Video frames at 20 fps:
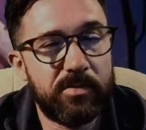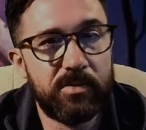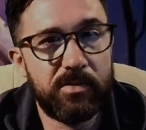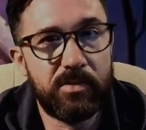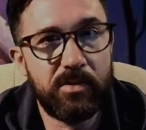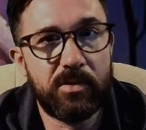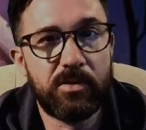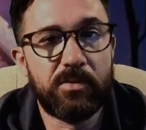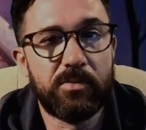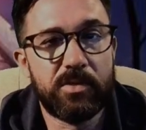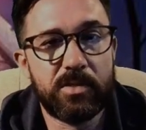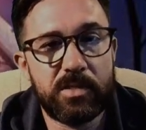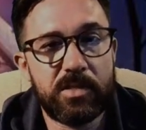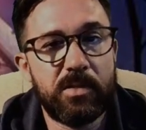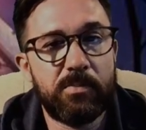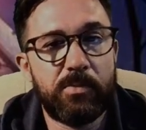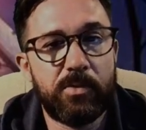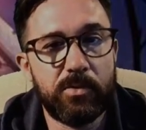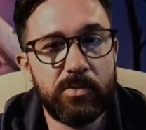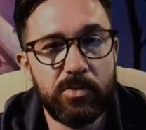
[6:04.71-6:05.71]
you know, the
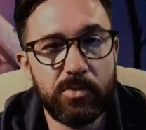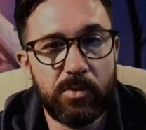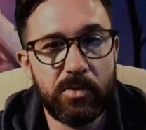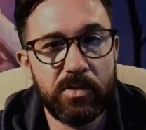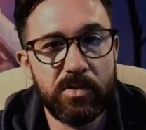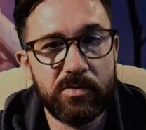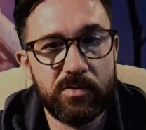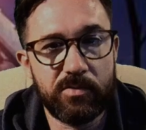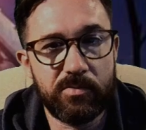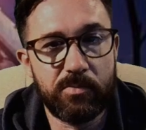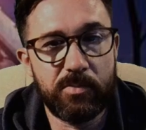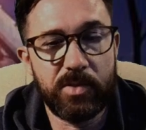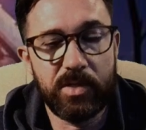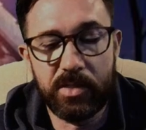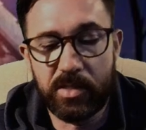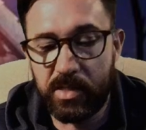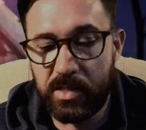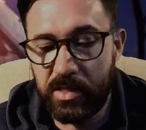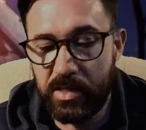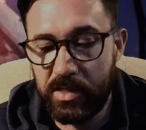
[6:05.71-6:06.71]
simple joys of being
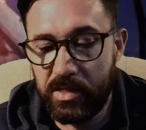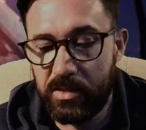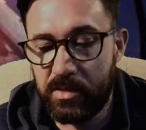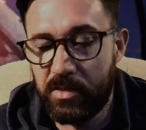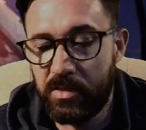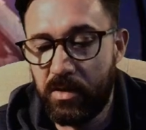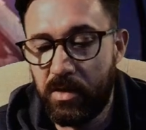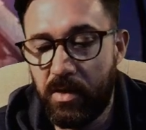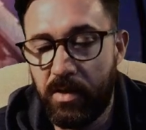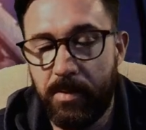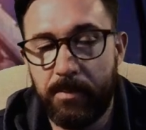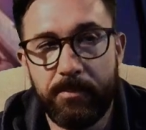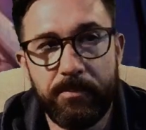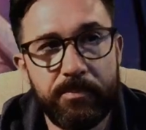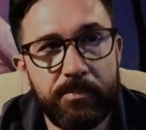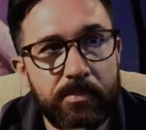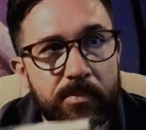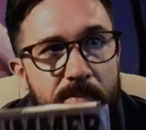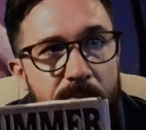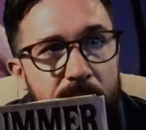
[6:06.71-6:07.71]
a kid.
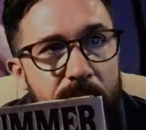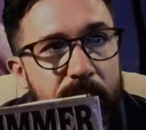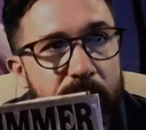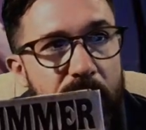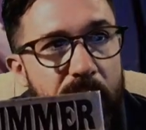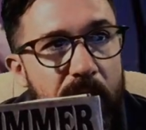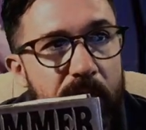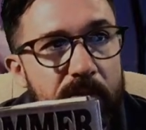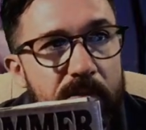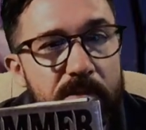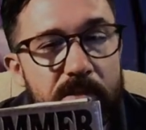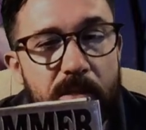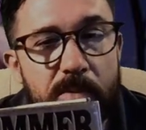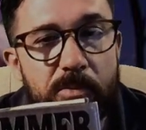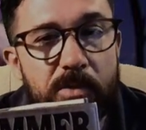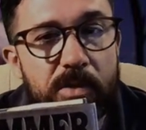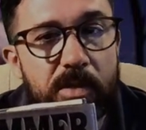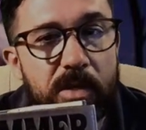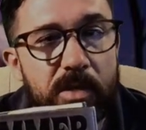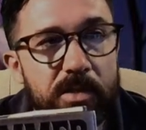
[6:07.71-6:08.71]
Summer
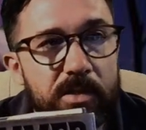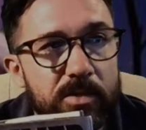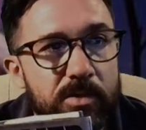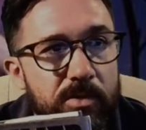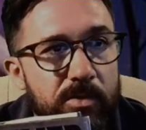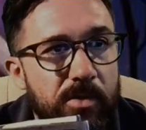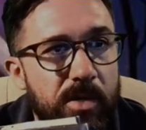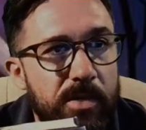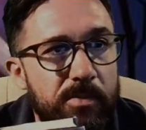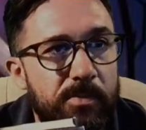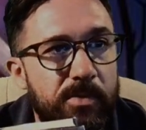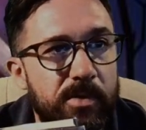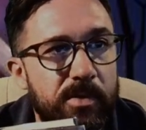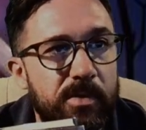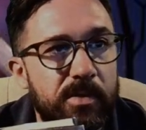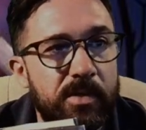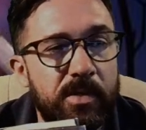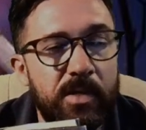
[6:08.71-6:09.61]
and Night is a great book.